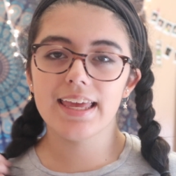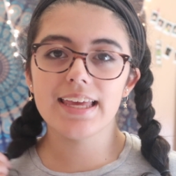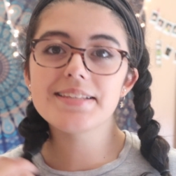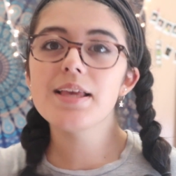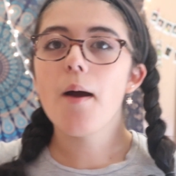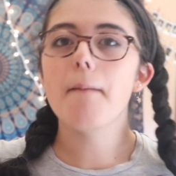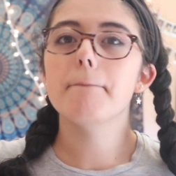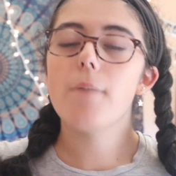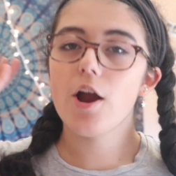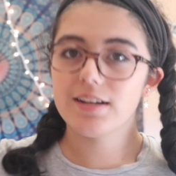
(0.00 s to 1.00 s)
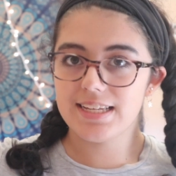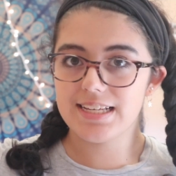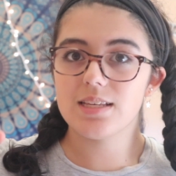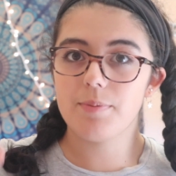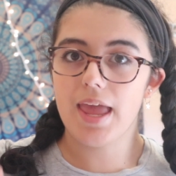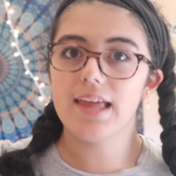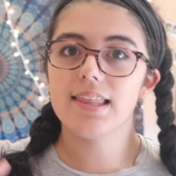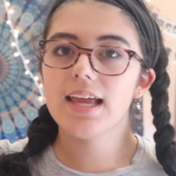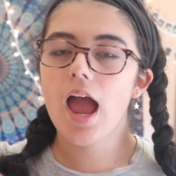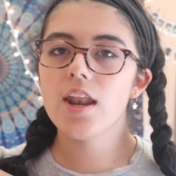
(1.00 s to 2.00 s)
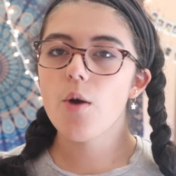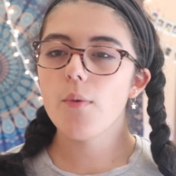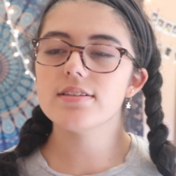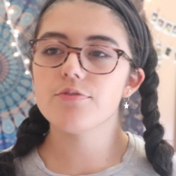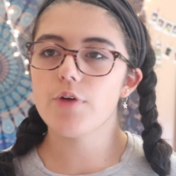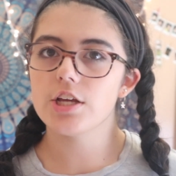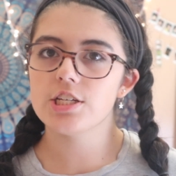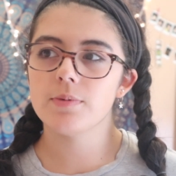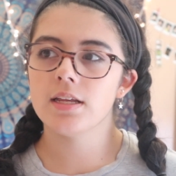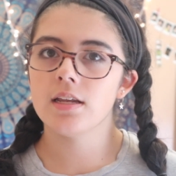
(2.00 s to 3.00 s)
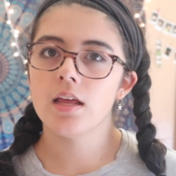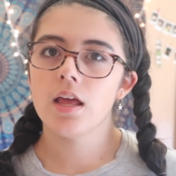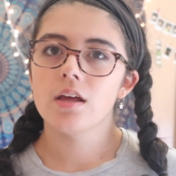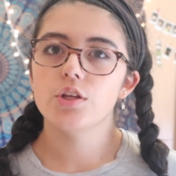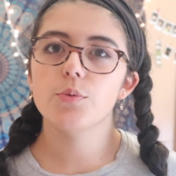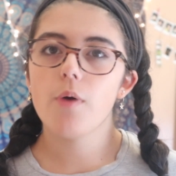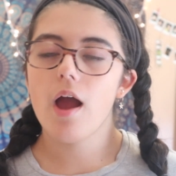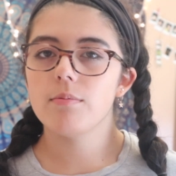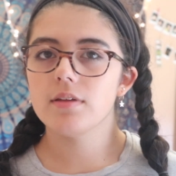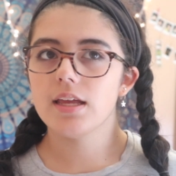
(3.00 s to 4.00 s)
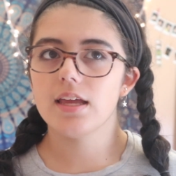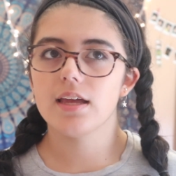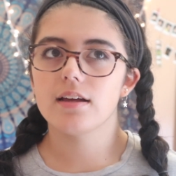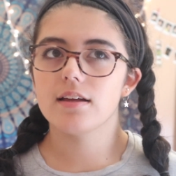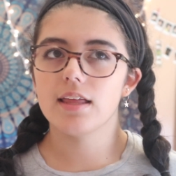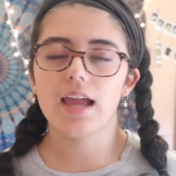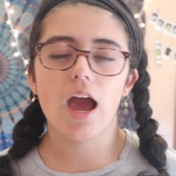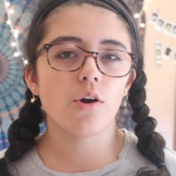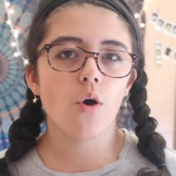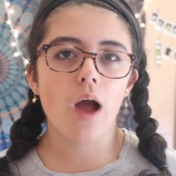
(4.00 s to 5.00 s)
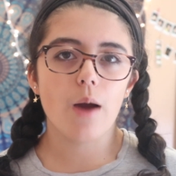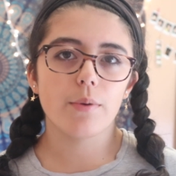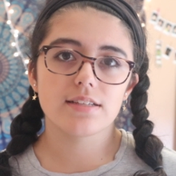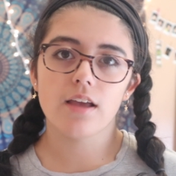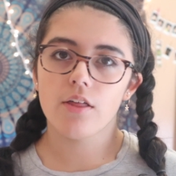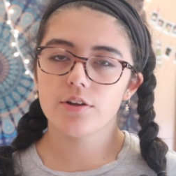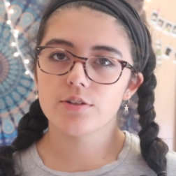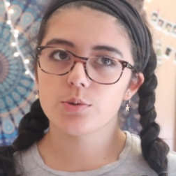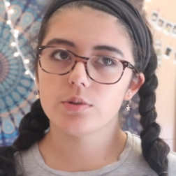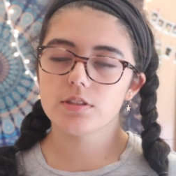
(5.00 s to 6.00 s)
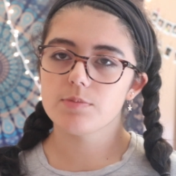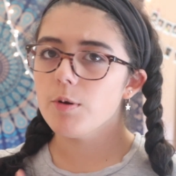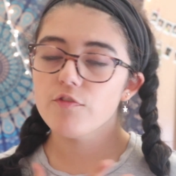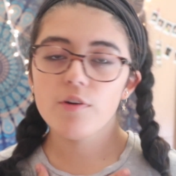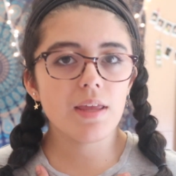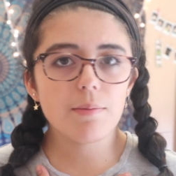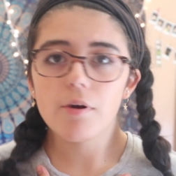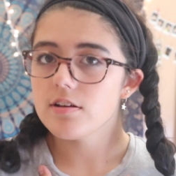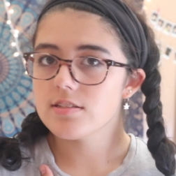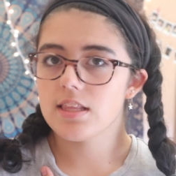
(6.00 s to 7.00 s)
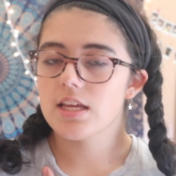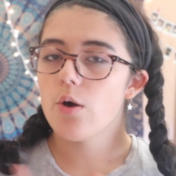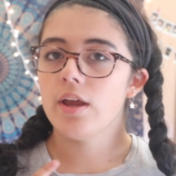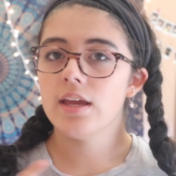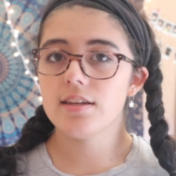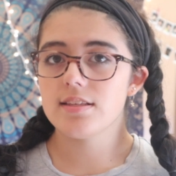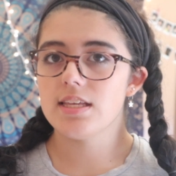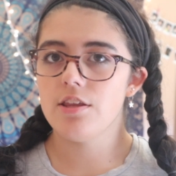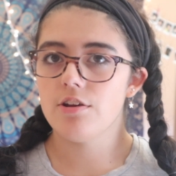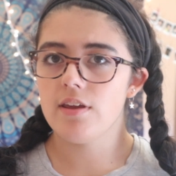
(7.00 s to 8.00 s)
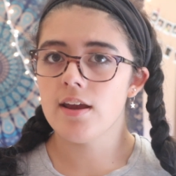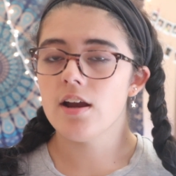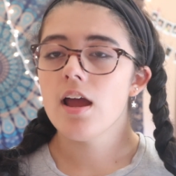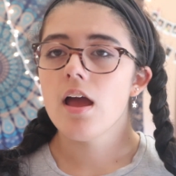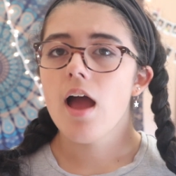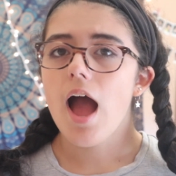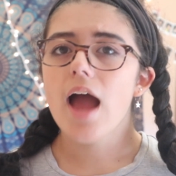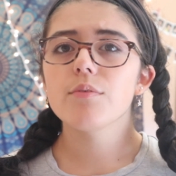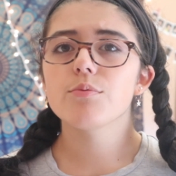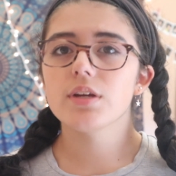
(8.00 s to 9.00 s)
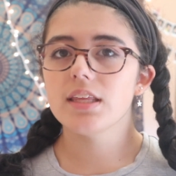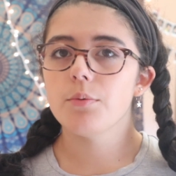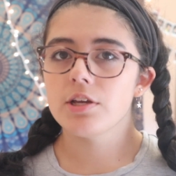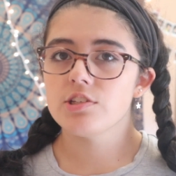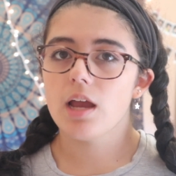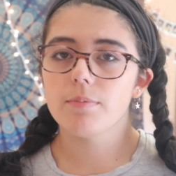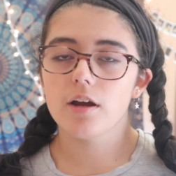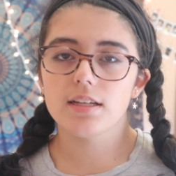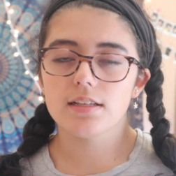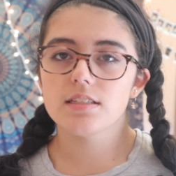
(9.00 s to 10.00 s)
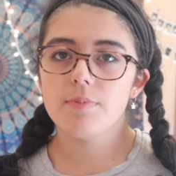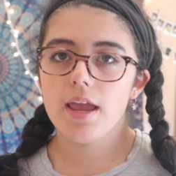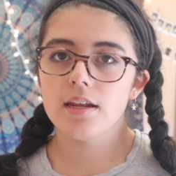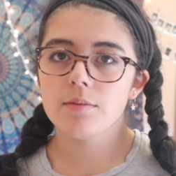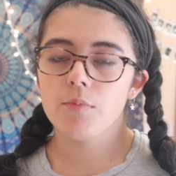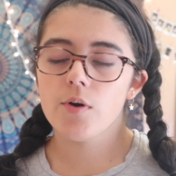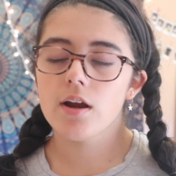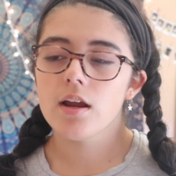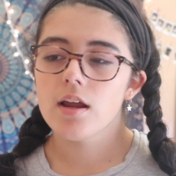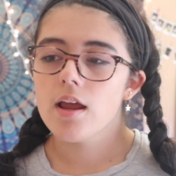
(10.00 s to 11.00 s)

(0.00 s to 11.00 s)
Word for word: is participate. Like, I know as a freshman, you probably, like, I don't know how it is at other schools. For me personally, going into senior year, I really wish I participated more